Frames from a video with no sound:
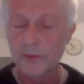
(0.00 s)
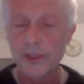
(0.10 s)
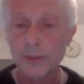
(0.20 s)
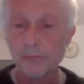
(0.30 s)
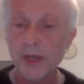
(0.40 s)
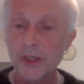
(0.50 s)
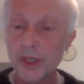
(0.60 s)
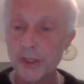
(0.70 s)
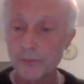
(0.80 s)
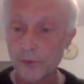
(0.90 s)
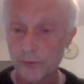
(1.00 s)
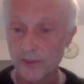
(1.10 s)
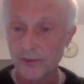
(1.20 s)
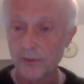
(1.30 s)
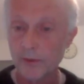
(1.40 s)
it may change, of
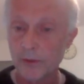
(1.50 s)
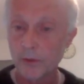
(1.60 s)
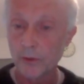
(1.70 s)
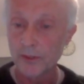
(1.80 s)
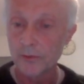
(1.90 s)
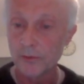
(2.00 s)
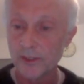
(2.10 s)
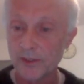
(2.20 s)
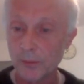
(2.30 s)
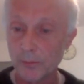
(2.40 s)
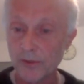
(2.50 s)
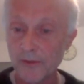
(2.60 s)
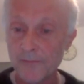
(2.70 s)
course, according to the example.